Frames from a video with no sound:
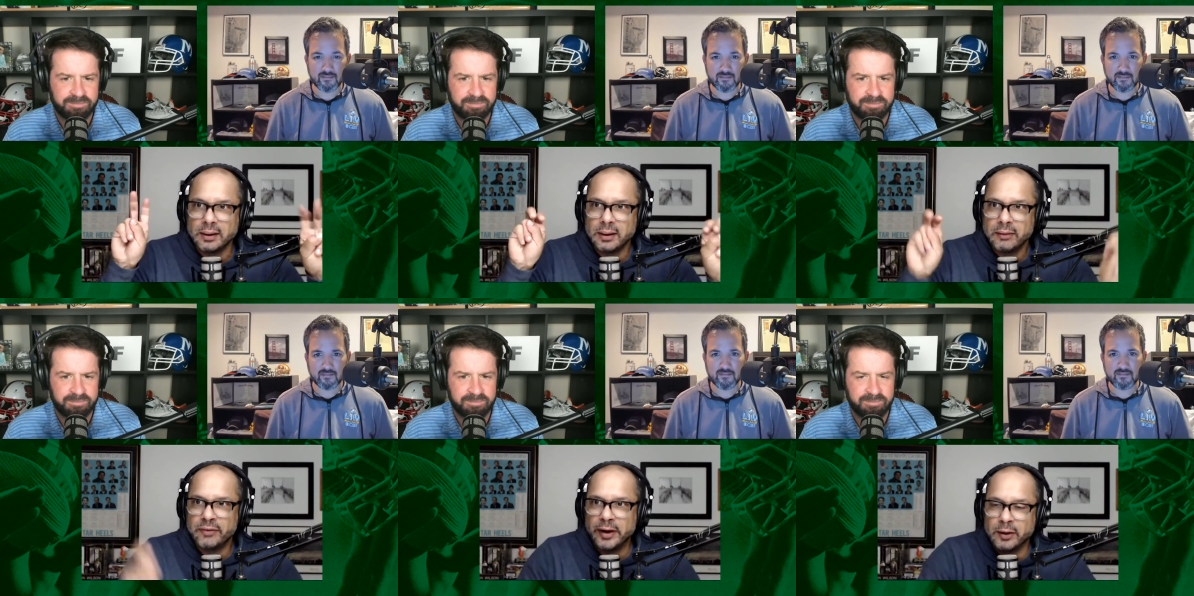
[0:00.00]

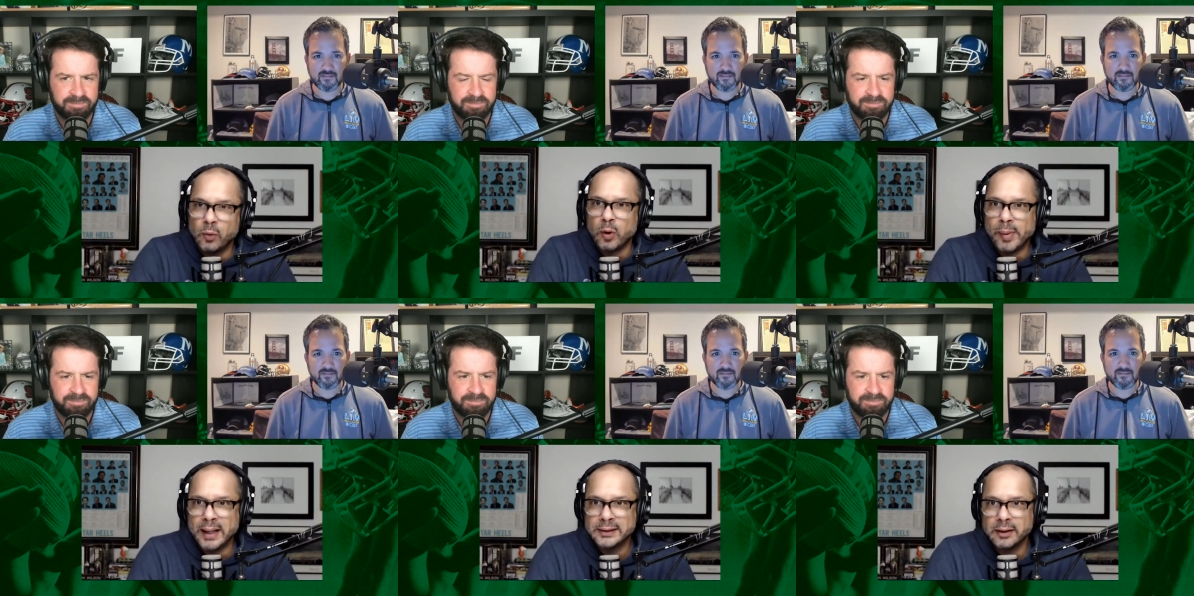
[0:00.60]
Speaker 1: veteran
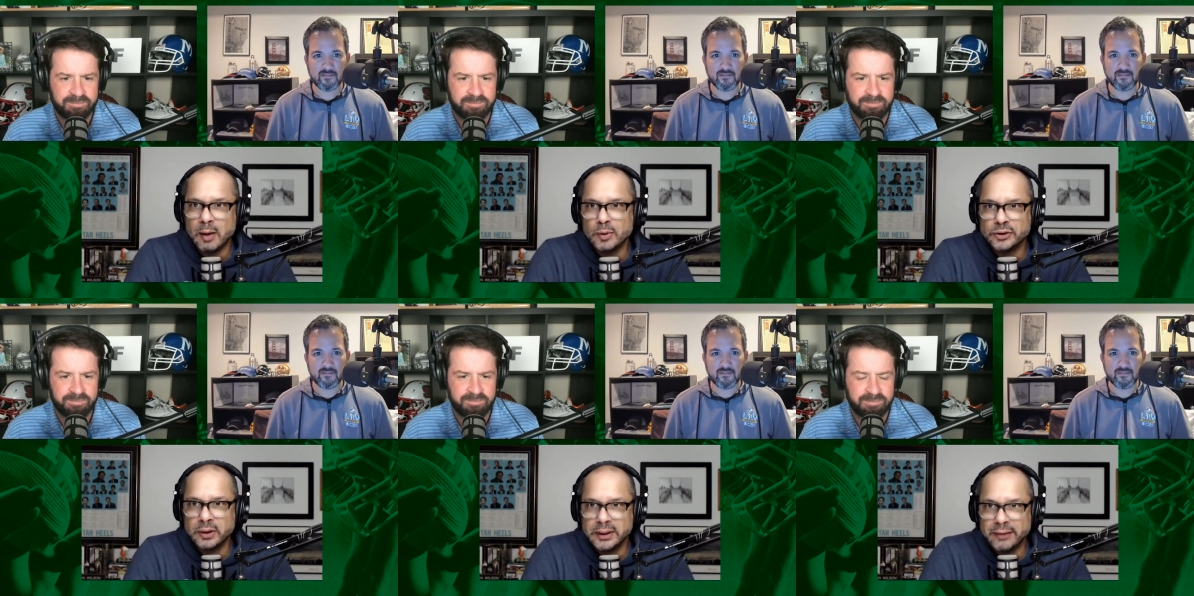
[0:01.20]
quarterbacks that are almost
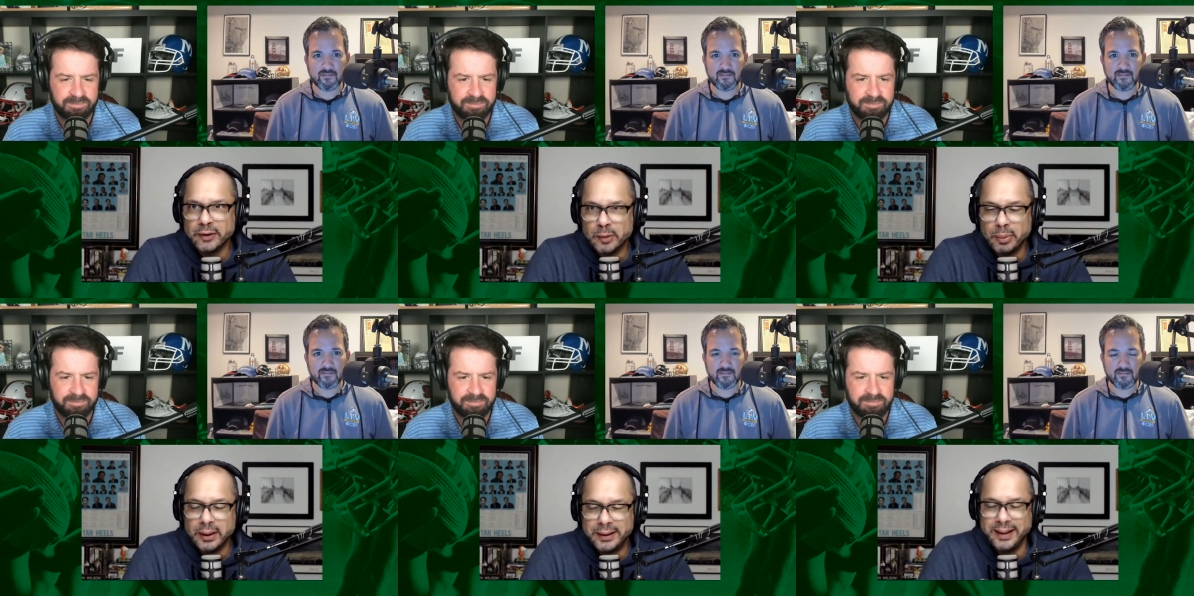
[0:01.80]
certainly never going to
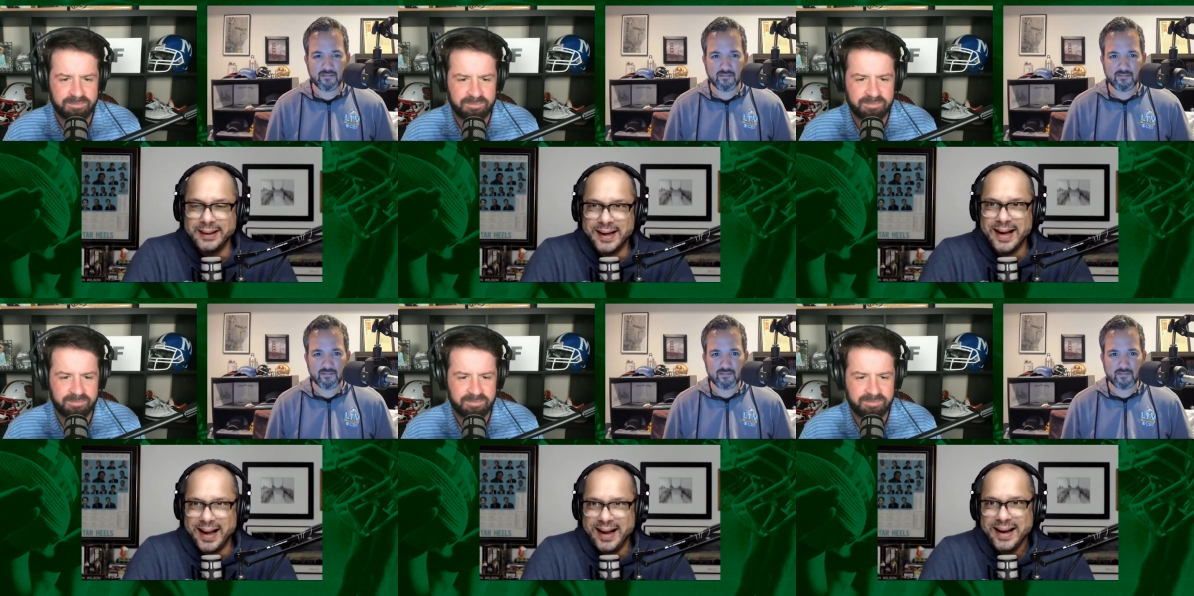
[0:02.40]
play again
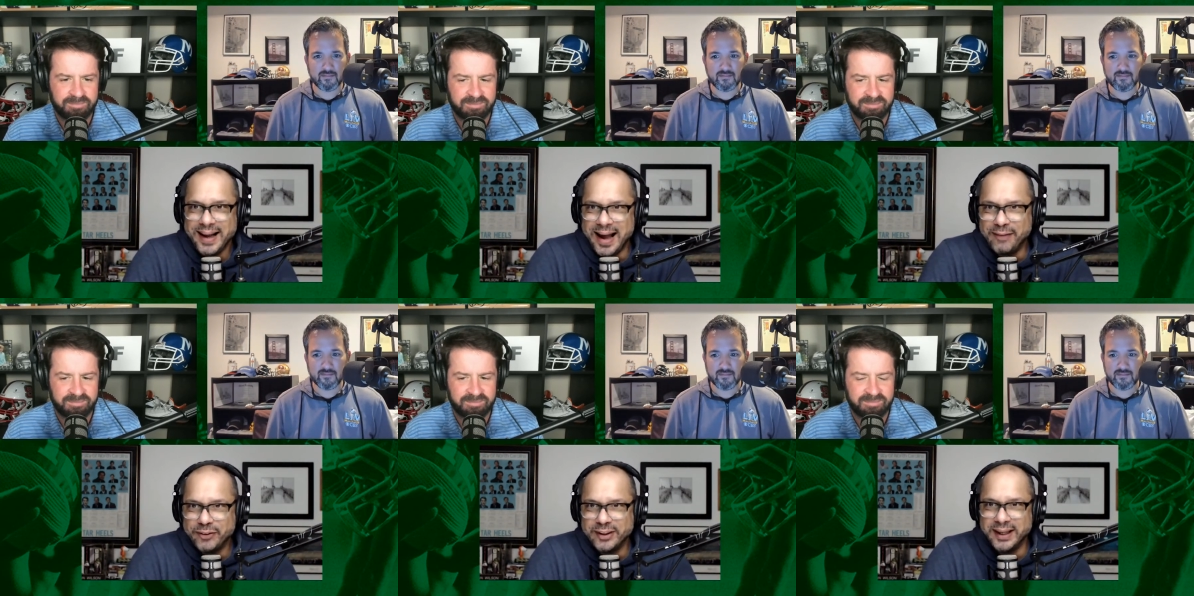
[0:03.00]

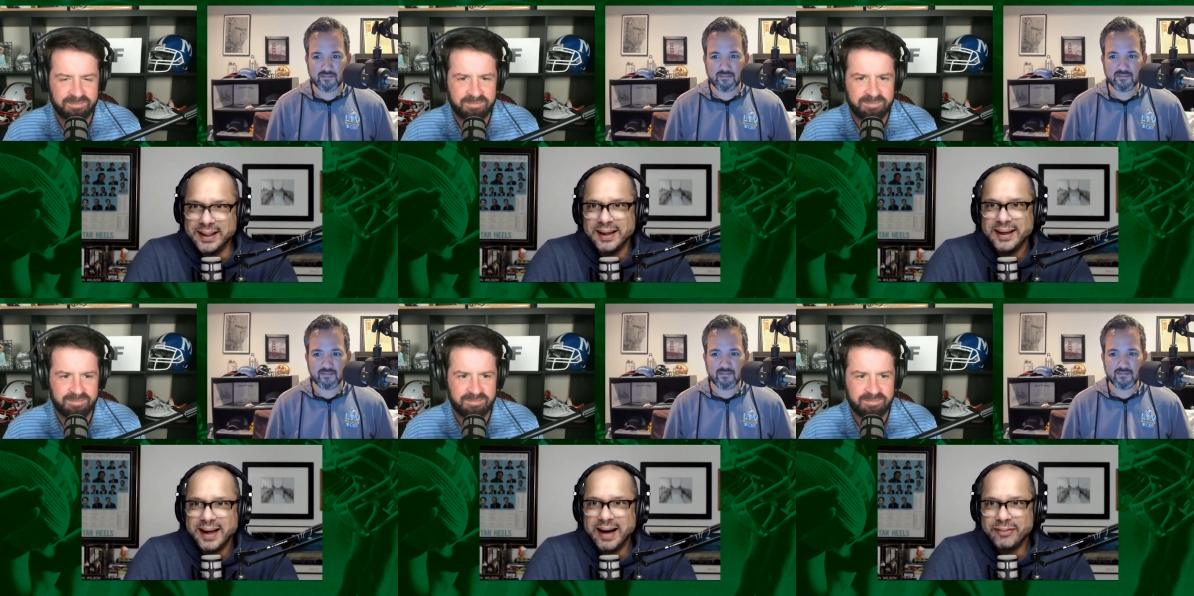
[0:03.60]
after they
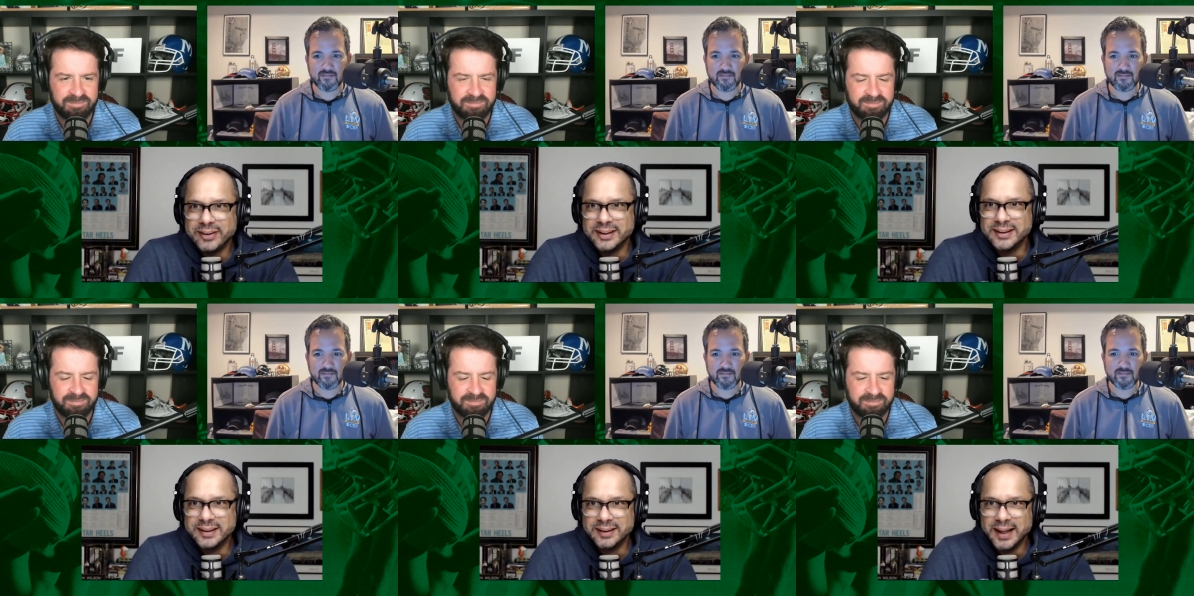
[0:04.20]
after the,
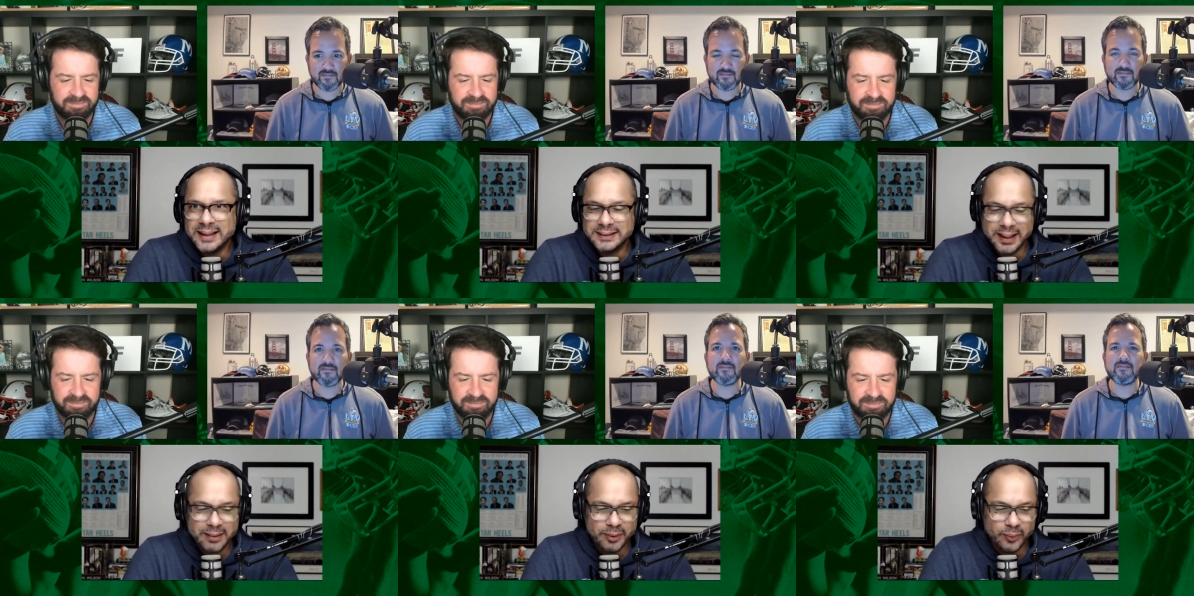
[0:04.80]
their last
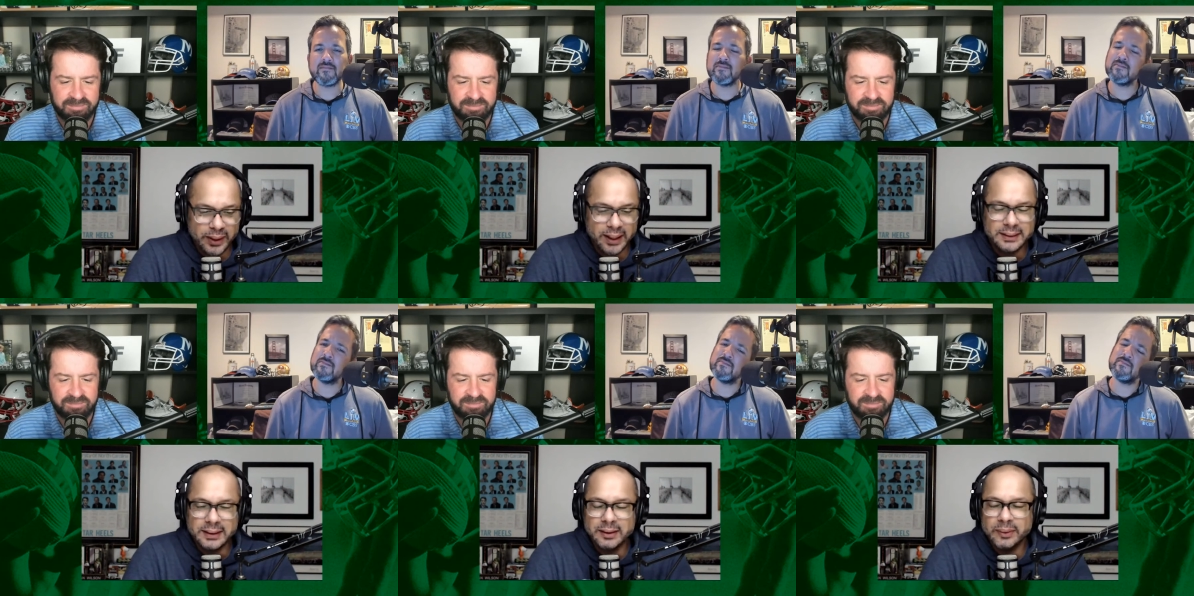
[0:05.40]
game in week
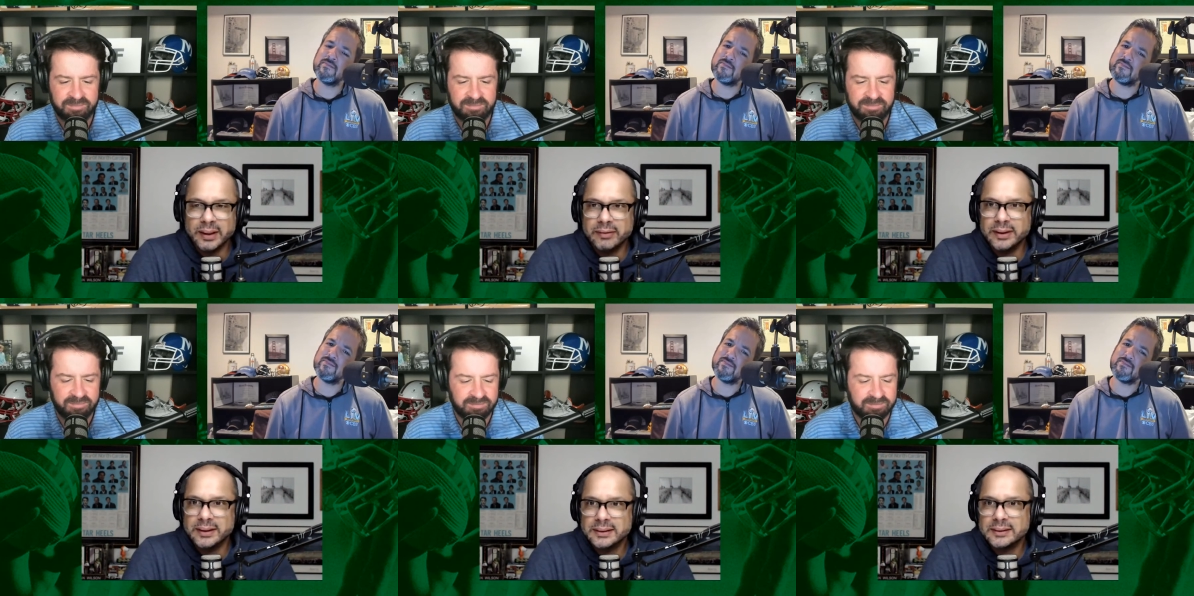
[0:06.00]
eighteen or whatever it
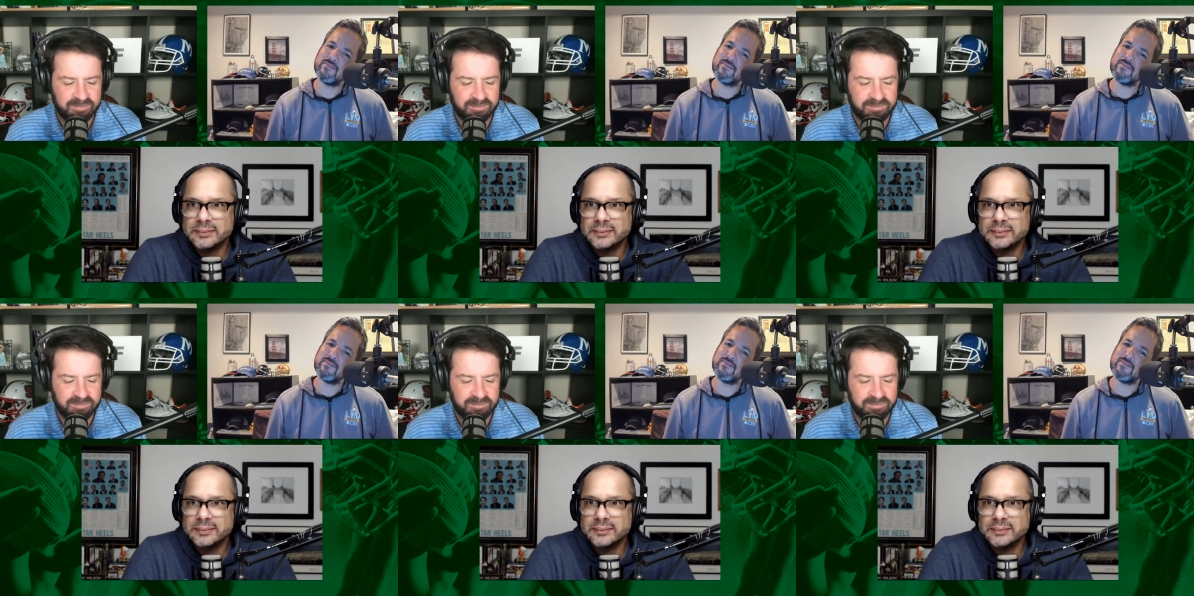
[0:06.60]
is.